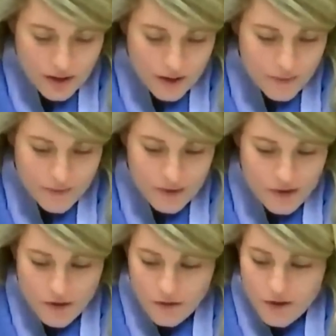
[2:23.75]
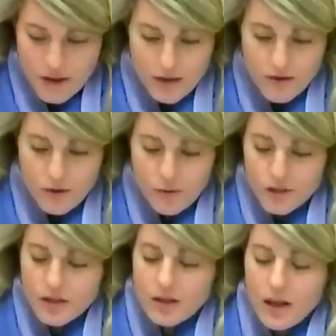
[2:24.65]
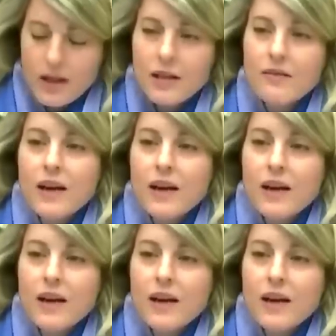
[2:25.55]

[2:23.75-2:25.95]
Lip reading: if there was any